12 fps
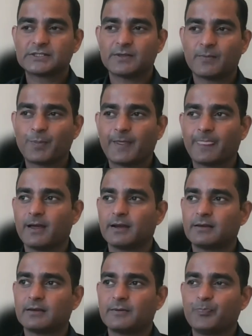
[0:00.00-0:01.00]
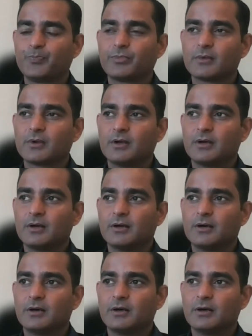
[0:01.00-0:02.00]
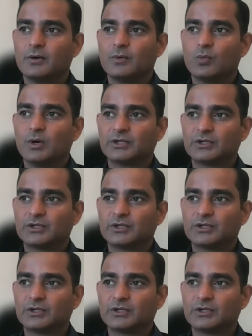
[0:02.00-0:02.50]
something that one